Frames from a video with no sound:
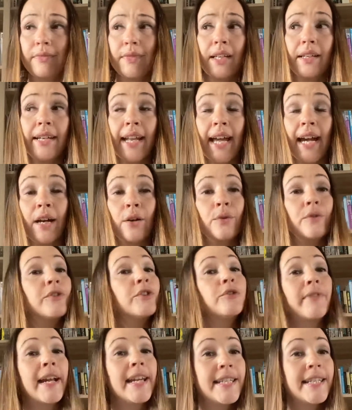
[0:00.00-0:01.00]
Now,
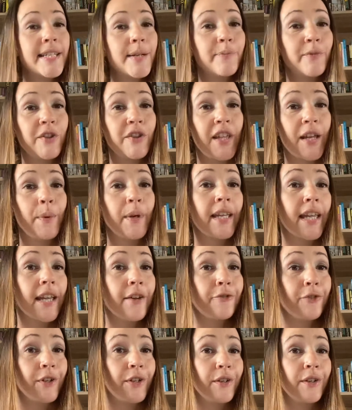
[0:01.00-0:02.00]
the radium that they were
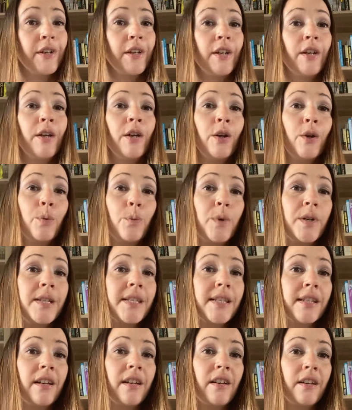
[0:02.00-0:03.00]
given
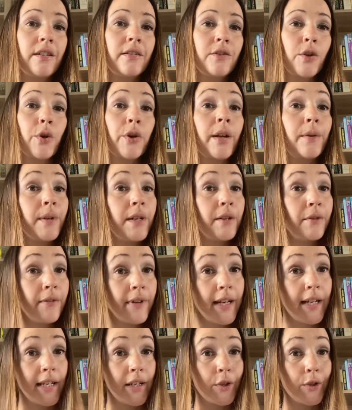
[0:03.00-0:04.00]
was not only
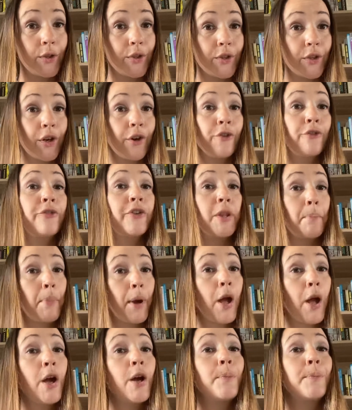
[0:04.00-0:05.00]
really good for the
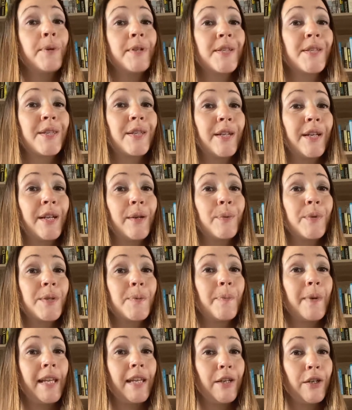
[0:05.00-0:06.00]
purpose that it was
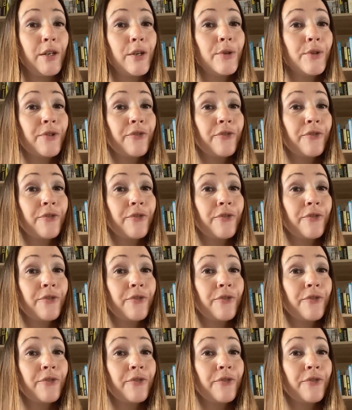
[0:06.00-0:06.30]
being used